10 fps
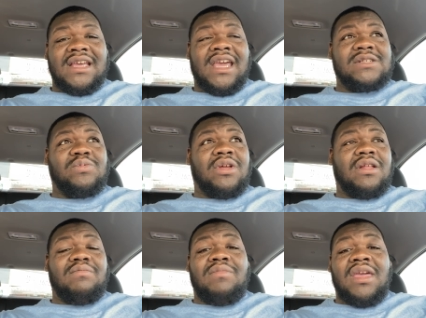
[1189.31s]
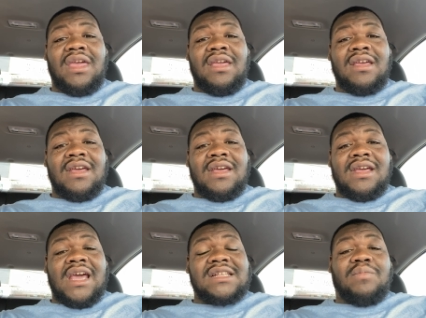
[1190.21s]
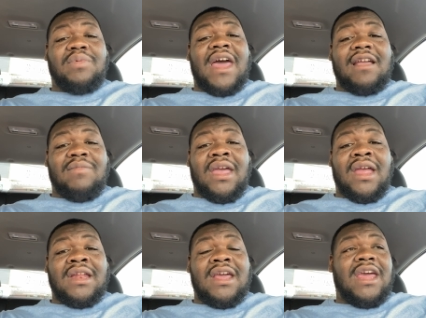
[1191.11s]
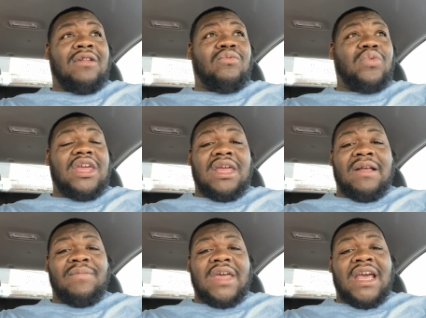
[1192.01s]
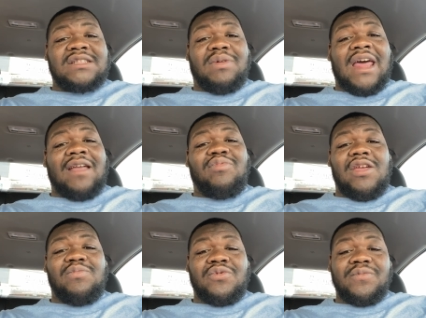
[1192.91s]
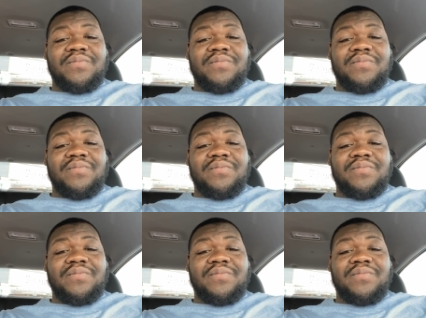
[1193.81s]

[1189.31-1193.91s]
It's what me as a black man and we as black people,